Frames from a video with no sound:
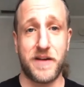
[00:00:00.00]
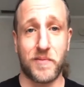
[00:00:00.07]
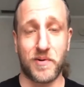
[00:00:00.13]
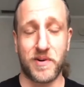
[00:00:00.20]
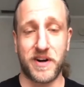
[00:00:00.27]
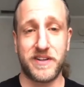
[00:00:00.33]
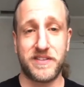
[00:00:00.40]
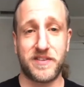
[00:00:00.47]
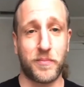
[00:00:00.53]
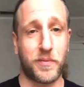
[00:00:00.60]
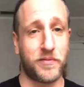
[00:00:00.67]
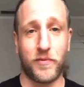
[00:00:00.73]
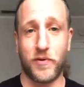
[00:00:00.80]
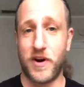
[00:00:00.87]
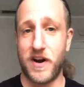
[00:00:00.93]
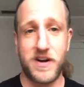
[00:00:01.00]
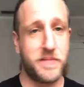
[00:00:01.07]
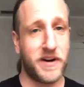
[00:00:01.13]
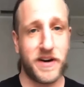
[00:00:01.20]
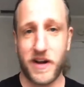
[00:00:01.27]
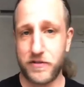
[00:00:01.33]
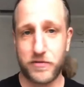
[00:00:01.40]
mornings, before
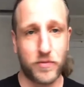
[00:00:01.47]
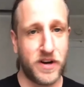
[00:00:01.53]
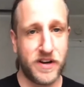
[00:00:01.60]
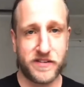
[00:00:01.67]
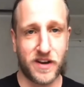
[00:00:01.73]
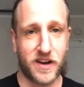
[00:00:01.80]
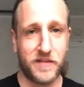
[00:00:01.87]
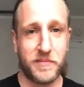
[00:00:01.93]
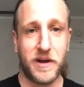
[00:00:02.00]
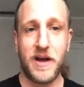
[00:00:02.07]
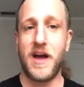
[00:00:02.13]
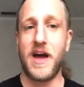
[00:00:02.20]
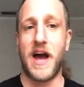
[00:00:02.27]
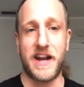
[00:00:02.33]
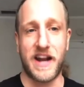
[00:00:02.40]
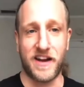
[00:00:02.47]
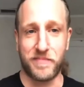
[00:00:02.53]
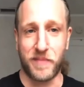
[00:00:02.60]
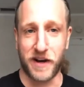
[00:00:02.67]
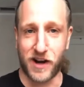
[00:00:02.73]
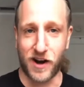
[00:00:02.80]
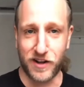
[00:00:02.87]
anybody else wakes up, I'd have
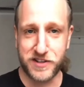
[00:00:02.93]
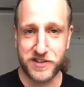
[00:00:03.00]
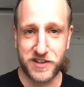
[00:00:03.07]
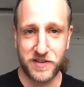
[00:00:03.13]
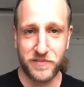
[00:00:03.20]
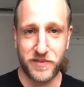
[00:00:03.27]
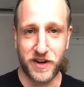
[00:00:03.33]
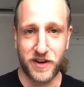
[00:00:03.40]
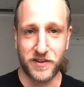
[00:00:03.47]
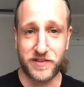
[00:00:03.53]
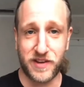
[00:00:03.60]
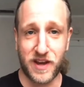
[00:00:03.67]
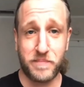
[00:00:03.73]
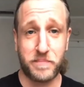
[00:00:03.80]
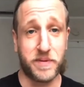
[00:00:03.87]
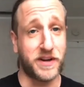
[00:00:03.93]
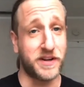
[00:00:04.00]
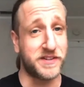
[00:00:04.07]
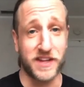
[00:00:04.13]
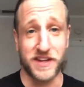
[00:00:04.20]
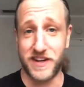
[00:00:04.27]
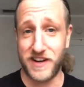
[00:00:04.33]
my Coliseum videotape
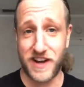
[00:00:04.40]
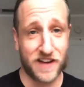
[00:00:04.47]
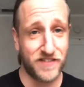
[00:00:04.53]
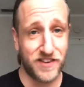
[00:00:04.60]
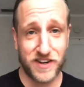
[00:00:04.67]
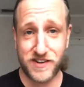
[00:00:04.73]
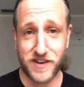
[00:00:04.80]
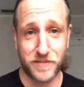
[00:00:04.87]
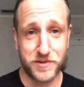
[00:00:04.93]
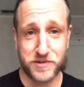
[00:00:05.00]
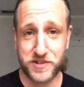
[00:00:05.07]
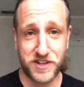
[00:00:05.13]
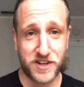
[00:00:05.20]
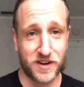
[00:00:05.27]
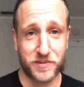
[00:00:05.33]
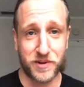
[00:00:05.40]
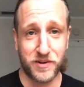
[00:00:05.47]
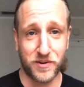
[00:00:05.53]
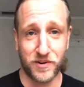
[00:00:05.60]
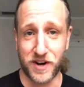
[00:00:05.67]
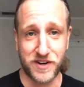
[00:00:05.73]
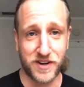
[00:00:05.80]
because they didn't have any
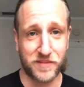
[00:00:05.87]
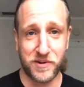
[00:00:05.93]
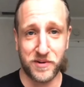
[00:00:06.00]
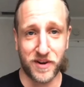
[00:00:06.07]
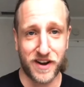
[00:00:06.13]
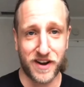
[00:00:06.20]
WCW or NWA.